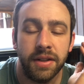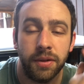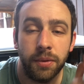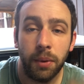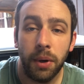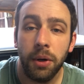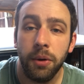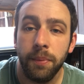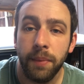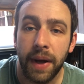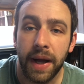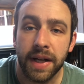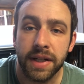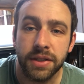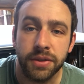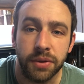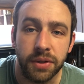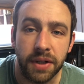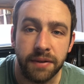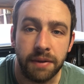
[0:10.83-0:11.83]
welcome back
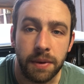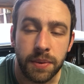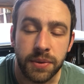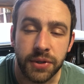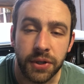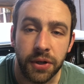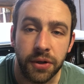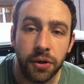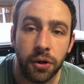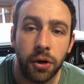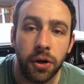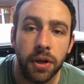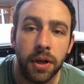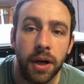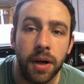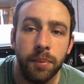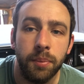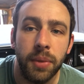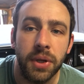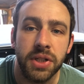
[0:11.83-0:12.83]
to another episode on
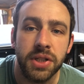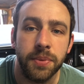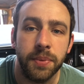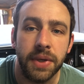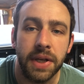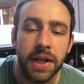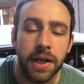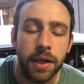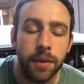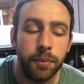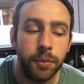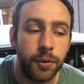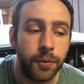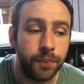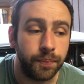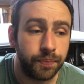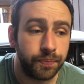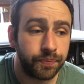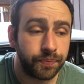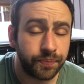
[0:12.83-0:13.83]
our Budget Mini Clubman.
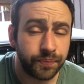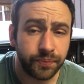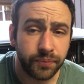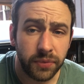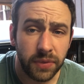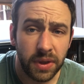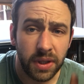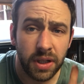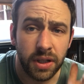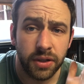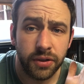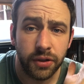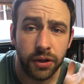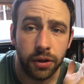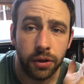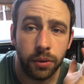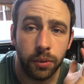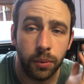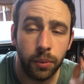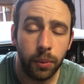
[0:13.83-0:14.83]

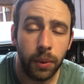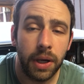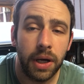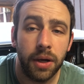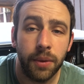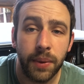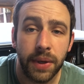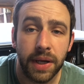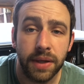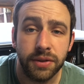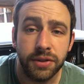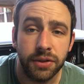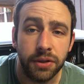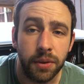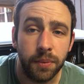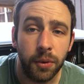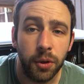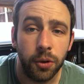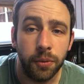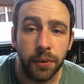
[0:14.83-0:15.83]
So where are we up to at the
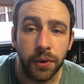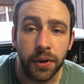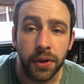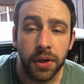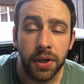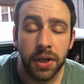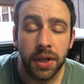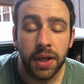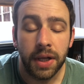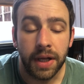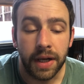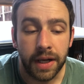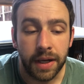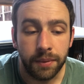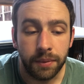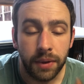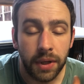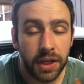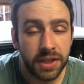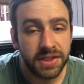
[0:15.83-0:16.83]
moment? The
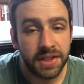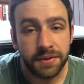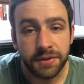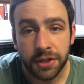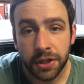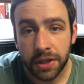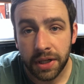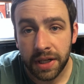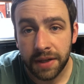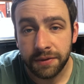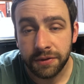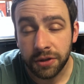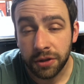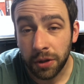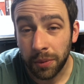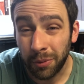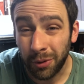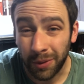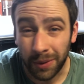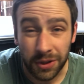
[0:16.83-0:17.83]
last episode I left you, I
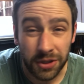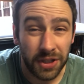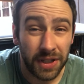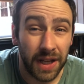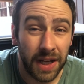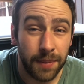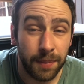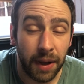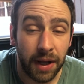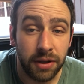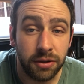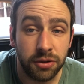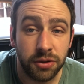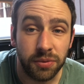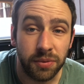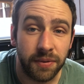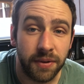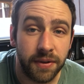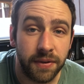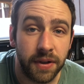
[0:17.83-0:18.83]
got pretty much the A panels
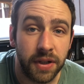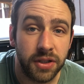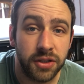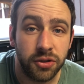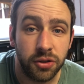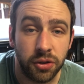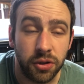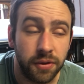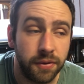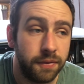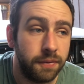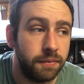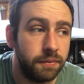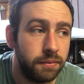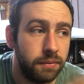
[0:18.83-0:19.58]
with my first sort of